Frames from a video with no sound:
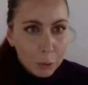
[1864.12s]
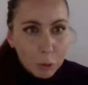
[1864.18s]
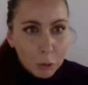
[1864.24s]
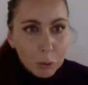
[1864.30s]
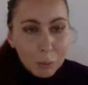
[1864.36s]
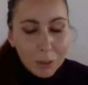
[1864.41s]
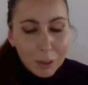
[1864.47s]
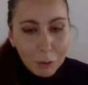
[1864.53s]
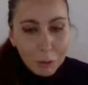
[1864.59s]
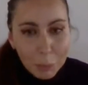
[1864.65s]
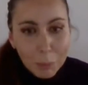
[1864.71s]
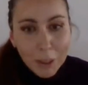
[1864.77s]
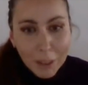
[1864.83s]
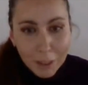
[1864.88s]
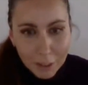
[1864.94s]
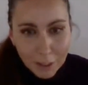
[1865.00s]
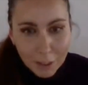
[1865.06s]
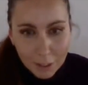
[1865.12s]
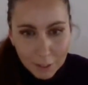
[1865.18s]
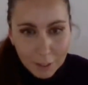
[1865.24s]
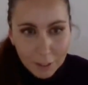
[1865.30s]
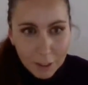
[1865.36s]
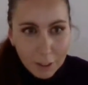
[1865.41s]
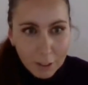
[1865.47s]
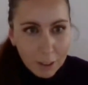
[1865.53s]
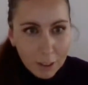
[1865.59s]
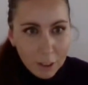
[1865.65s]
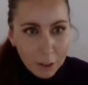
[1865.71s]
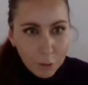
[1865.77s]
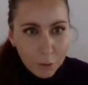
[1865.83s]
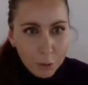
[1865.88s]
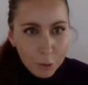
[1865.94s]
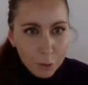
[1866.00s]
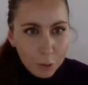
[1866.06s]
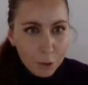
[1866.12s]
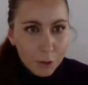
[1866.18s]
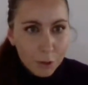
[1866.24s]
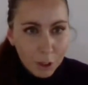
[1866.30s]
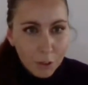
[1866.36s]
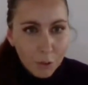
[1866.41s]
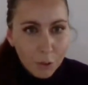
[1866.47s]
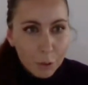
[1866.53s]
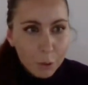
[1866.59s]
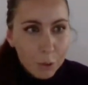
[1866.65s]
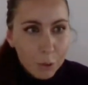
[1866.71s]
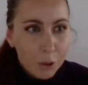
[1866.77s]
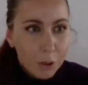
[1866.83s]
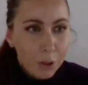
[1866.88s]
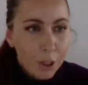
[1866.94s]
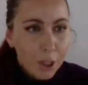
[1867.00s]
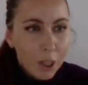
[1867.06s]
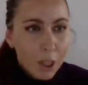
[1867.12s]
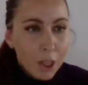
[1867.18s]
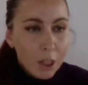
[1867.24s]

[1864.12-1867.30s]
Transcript: and what could be repeated in the near future.